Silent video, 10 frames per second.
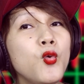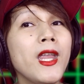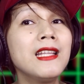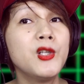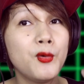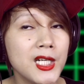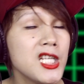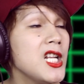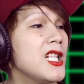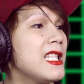who is the
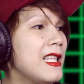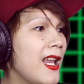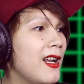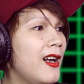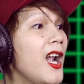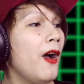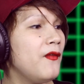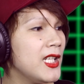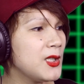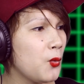original singer
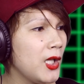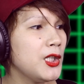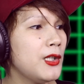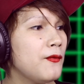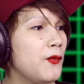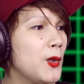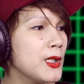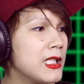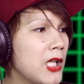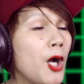of this
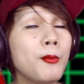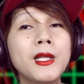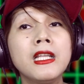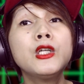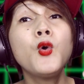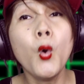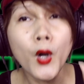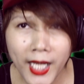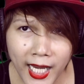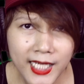wonderful song. But
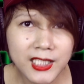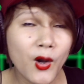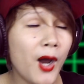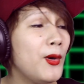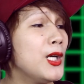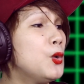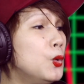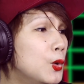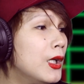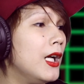according to our
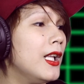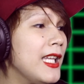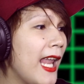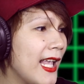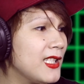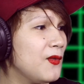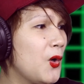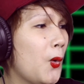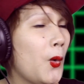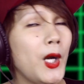Google, yes,
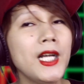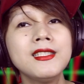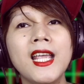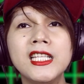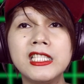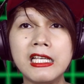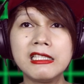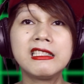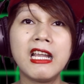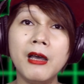of course, I
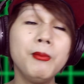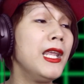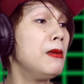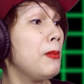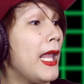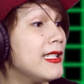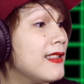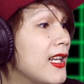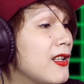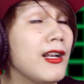just copy and paste it